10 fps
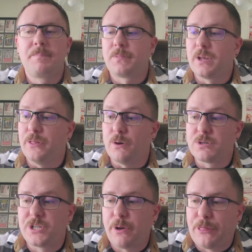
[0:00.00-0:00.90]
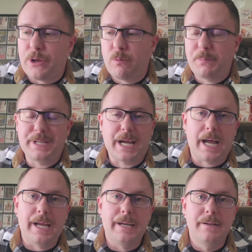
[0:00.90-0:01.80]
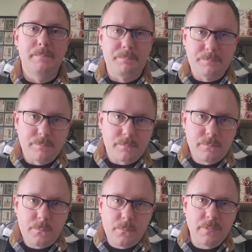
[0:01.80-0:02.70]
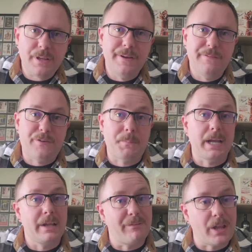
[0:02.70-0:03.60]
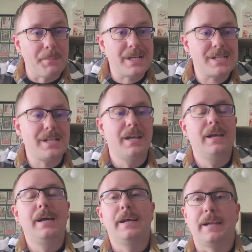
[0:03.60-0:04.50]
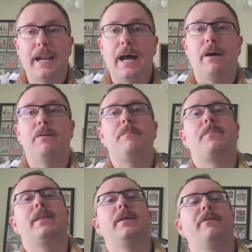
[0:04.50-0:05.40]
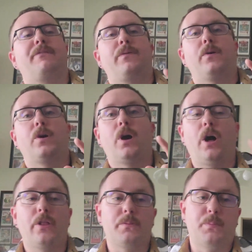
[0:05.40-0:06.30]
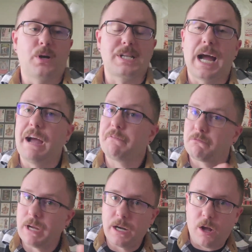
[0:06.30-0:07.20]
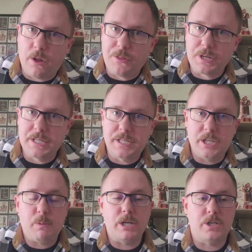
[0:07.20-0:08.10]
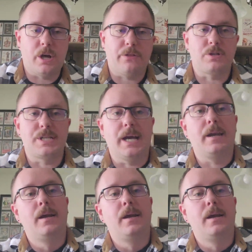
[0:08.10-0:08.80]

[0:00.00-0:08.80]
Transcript: Those two I think would be tied for my Ian Flemings. Now, for other books, I haven't read all of the continuation authors yet.